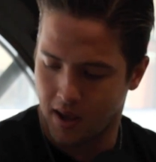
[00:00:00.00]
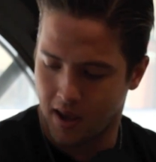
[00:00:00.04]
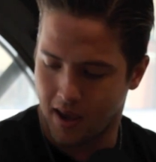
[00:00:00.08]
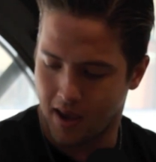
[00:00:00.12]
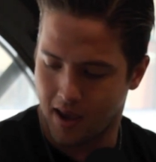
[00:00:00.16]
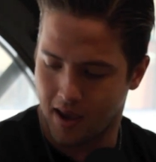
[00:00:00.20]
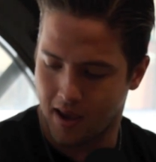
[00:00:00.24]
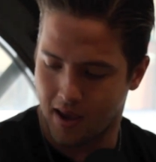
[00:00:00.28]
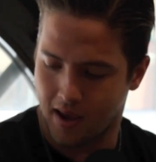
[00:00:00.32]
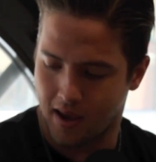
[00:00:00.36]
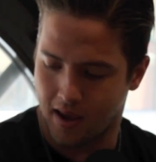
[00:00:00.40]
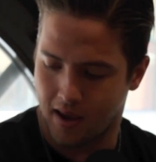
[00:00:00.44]

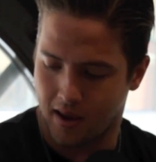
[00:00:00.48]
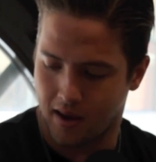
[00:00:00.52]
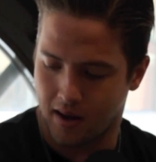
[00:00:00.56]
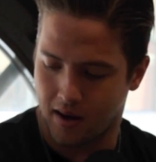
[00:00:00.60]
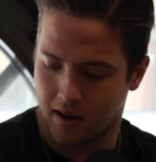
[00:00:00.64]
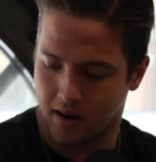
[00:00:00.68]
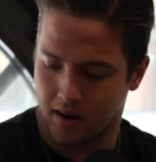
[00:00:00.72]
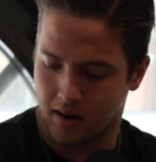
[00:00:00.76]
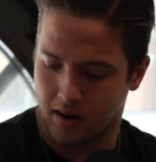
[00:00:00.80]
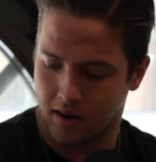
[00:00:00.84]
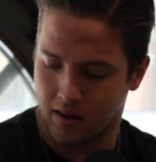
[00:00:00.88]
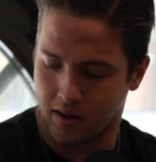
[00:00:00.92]

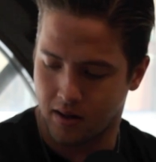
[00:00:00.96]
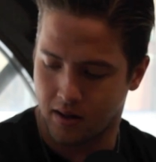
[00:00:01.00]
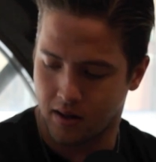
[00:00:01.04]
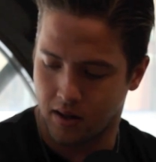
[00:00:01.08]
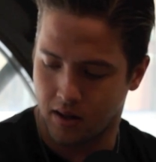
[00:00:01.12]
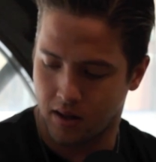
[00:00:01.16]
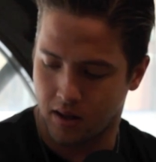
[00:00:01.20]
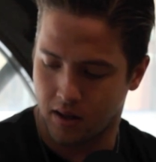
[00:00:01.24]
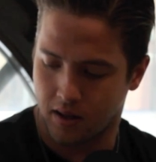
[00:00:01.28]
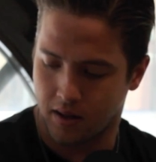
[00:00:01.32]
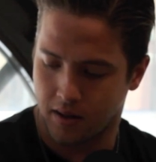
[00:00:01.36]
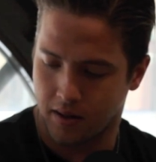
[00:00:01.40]
And
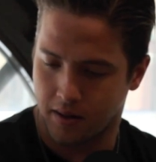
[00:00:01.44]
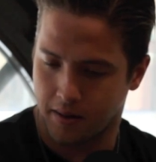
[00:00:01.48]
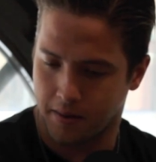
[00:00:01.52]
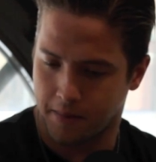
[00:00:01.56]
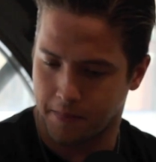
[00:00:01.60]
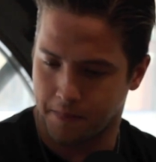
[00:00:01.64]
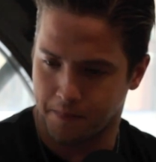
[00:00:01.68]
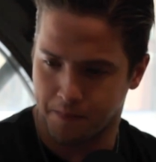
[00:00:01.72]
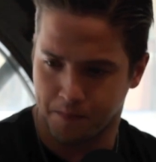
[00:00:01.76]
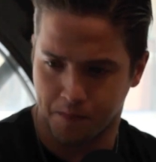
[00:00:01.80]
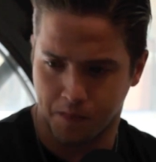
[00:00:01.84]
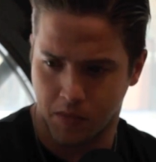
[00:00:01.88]

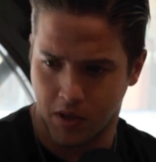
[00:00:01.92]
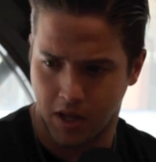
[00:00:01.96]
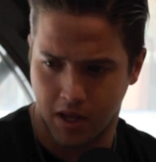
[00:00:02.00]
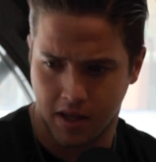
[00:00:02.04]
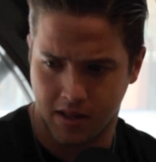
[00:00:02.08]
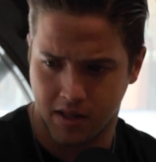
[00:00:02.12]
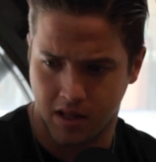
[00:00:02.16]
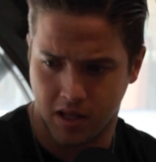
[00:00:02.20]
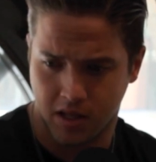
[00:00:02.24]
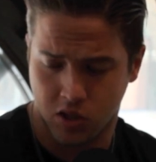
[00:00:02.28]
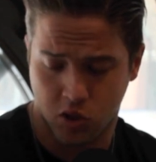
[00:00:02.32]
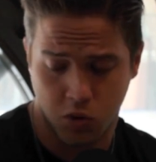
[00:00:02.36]

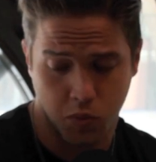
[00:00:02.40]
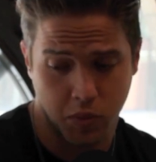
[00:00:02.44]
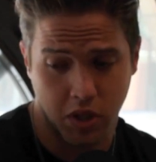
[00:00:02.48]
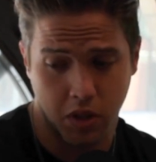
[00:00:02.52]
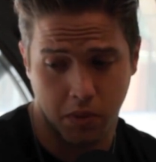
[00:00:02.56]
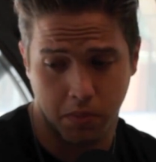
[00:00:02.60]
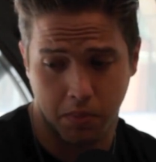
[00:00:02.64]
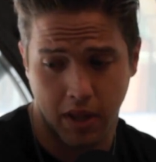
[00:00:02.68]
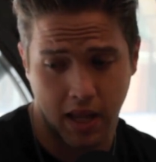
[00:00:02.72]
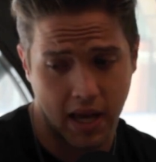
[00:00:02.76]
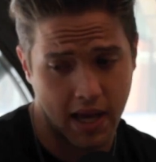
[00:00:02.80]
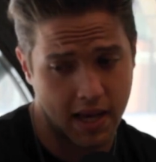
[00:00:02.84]
it's been
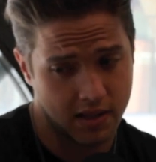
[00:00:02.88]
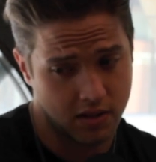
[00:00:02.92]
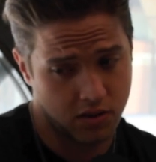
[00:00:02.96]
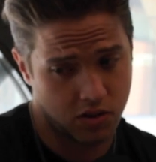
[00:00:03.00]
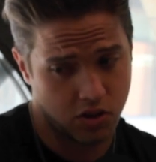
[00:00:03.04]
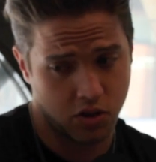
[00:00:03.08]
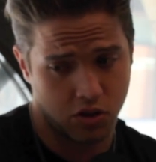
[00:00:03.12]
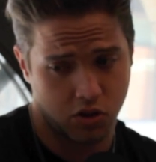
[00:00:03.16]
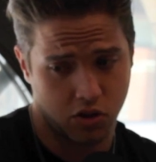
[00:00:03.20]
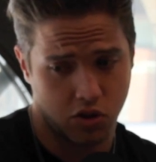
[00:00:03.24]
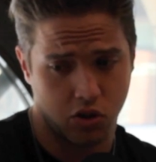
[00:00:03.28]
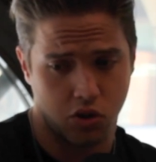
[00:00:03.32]
a blast
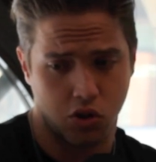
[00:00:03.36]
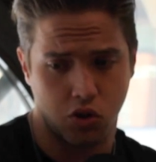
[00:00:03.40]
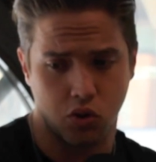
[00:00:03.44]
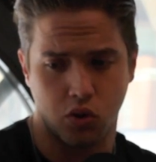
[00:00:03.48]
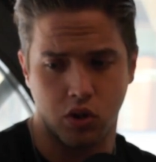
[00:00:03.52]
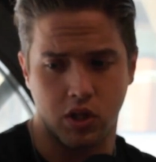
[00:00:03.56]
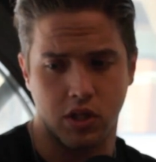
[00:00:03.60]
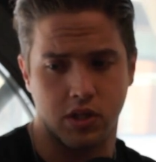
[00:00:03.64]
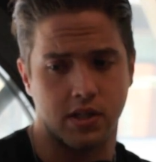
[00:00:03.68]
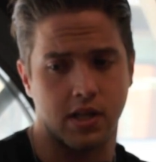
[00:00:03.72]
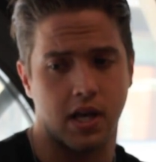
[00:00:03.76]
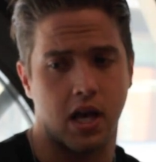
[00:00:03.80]
just to
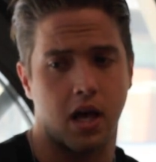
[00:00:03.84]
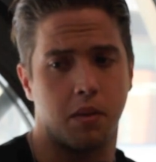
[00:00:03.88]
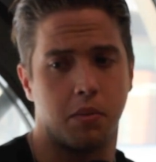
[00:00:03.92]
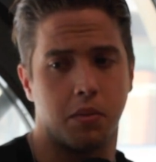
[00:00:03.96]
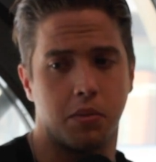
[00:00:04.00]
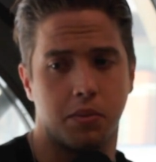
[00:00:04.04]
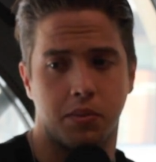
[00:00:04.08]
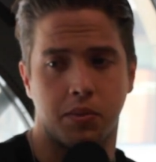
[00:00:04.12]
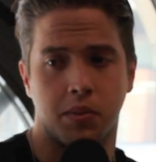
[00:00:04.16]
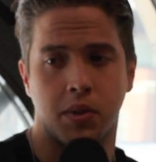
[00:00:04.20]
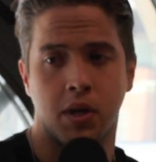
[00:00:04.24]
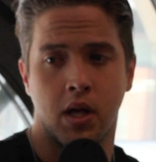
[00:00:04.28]
do this
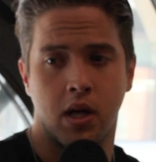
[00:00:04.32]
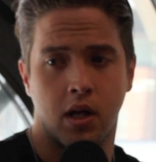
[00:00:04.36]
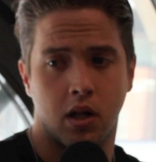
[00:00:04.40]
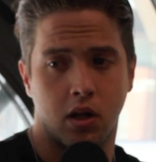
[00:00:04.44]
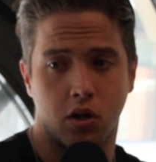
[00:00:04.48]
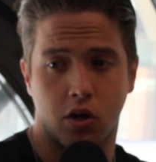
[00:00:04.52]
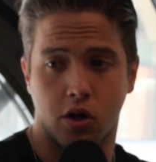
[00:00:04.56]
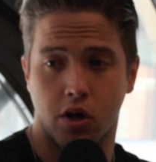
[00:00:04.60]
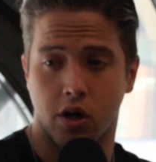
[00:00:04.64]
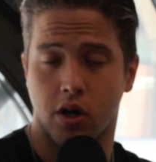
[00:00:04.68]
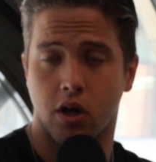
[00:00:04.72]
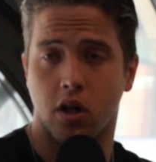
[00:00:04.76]
album,
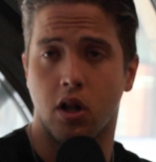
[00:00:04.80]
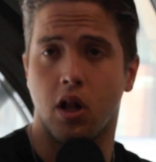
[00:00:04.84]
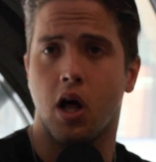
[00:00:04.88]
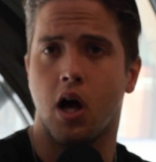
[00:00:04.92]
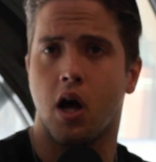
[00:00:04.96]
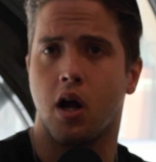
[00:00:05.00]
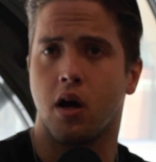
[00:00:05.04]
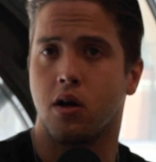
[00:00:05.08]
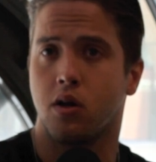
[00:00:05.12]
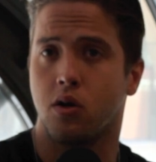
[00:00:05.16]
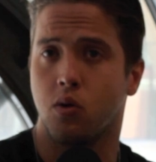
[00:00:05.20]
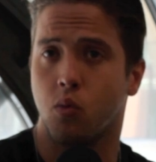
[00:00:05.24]
learn a
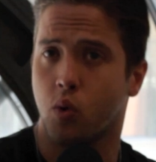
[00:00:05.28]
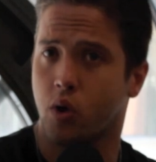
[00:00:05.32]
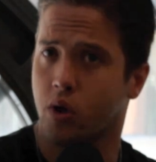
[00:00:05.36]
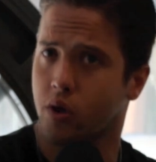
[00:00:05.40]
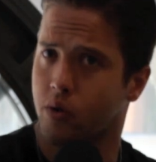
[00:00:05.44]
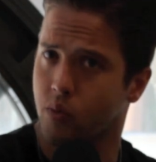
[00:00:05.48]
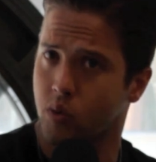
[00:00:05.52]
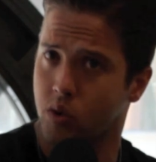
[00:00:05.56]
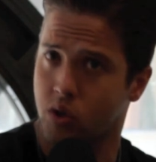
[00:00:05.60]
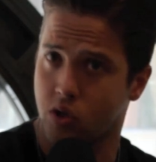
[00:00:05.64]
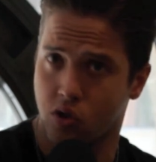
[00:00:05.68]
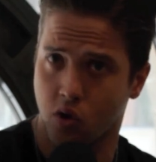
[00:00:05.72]
lot,
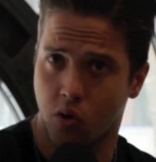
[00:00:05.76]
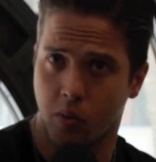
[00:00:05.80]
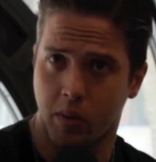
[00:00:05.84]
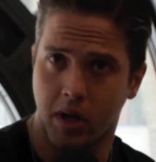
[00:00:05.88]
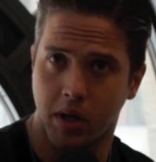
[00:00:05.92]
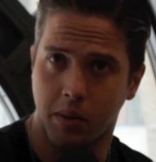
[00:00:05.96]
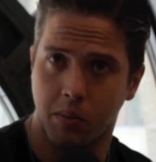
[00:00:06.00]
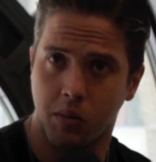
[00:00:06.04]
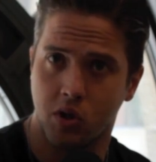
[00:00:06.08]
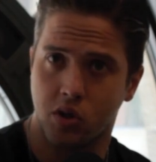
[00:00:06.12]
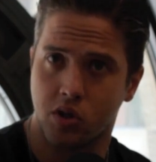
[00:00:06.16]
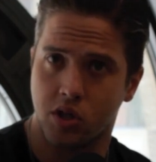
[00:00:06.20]
work with so
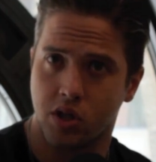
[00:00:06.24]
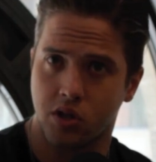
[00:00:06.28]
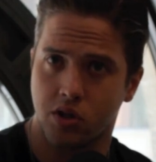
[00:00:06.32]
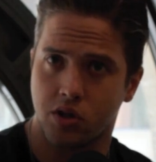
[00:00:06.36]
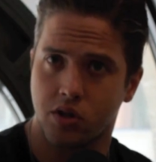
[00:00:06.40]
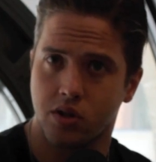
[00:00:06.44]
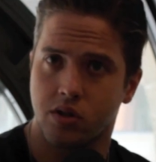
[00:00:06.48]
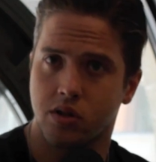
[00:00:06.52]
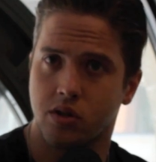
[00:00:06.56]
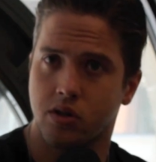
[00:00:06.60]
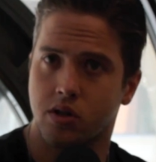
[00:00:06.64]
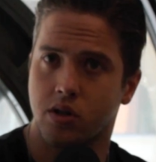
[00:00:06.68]
many
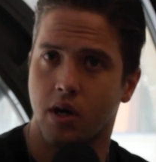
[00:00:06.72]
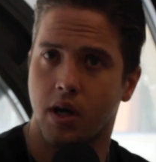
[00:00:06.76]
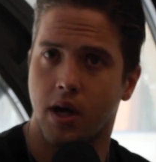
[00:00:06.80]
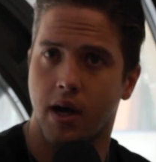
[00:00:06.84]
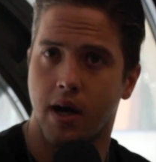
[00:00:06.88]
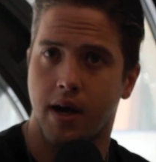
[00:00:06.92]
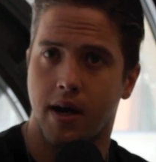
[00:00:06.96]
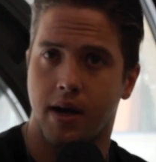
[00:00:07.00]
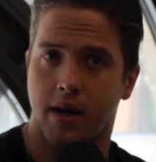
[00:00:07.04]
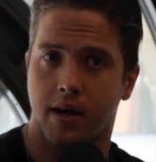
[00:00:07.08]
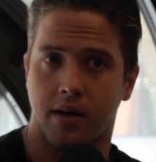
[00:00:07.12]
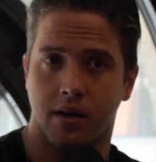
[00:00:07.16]
musicians,
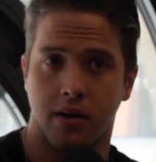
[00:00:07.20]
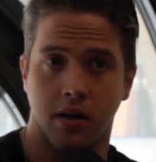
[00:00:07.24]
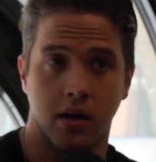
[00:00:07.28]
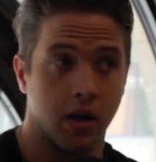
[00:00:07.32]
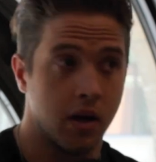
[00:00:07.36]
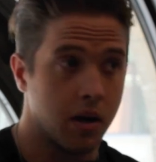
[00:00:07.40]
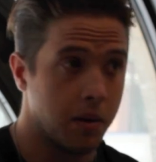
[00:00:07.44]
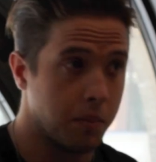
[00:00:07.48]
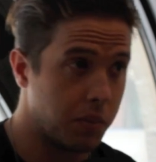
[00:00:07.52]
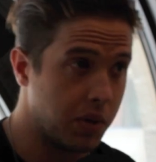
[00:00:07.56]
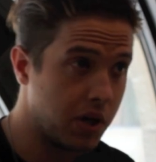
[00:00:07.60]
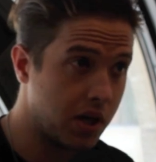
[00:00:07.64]
and
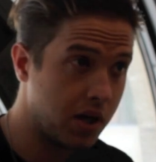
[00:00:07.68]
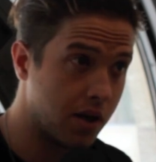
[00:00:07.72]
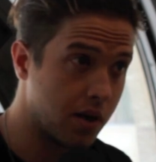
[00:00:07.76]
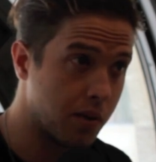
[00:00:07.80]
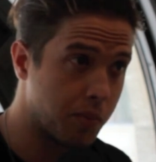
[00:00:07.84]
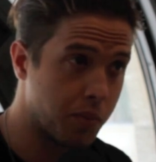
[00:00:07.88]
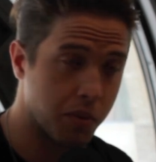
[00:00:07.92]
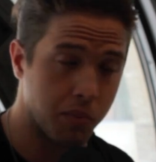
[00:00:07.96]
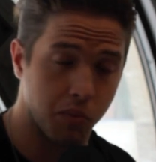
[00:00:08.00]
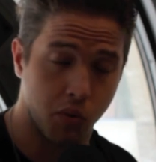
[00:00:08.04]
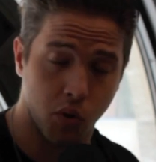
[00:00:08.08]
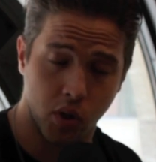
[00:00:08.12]
be
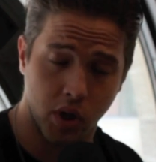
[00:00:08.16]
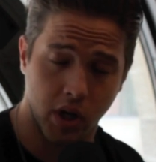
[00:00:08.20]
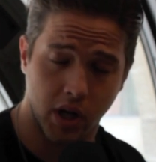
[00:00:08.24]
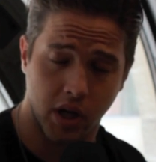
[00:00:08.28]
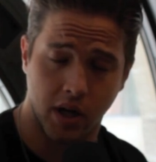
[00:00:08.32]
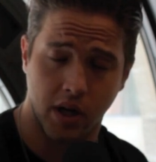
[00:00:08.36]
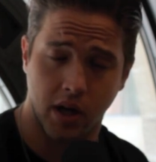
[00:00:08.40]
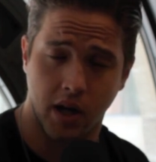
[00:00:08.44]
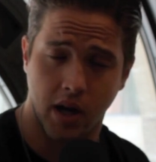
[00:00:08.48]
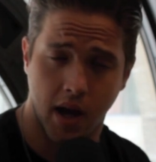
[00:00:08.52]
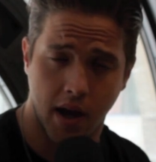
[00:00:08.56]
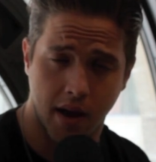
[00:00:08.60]
here promoting
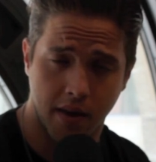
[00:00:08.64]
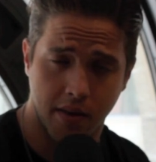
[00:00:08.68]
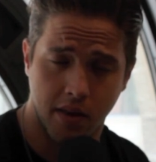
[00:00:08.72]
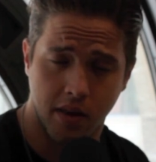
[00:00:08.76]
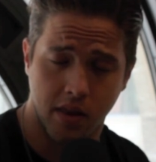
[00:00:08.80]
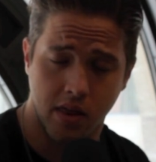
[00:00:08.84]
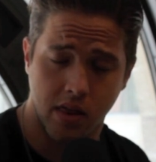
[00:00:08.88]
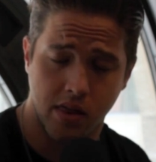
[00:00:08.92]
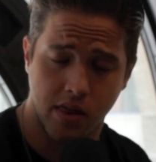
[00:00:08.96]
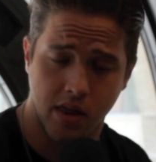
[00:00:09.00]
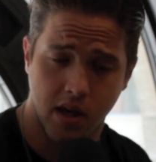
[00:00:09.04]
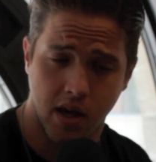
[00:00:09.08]
it at
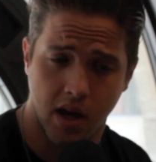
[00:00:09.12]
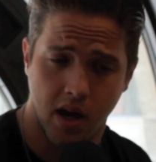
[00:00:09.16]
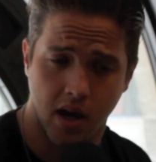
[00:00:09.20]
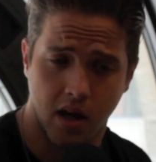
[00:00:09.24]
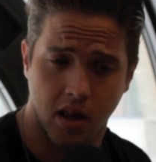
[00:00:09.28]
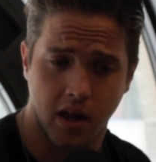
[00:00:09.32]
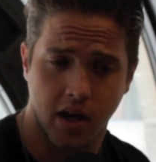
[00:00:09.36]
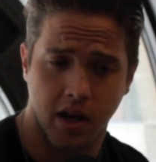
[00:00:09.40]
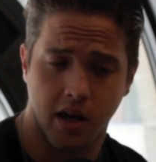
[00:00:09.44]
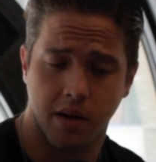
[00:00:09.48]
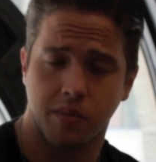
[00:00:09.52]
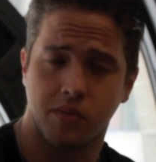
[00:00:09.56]
the
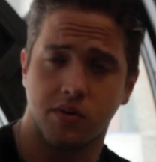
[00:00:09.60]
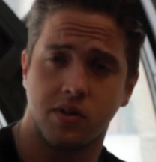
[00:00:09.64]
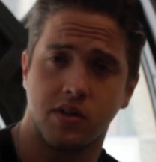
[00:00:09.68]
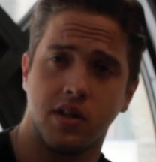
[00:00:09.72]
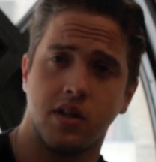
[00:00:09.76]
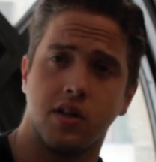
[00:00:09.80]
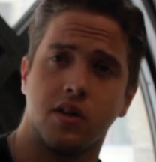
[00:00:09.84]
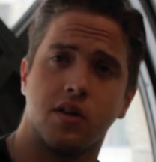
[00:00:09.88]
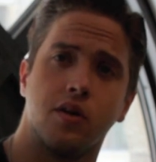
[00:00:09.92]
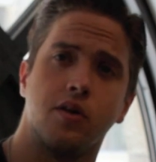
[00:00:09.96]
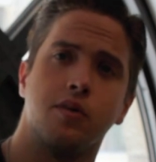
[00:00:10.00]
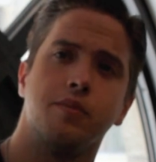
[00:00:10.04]

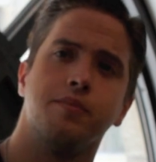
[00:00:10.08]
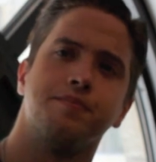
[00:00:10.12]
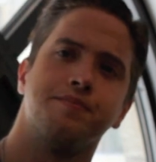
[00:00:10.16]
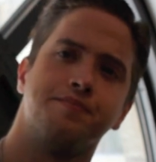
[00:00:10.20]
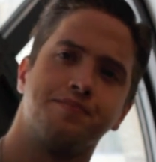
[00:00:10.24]
LAMC. You know.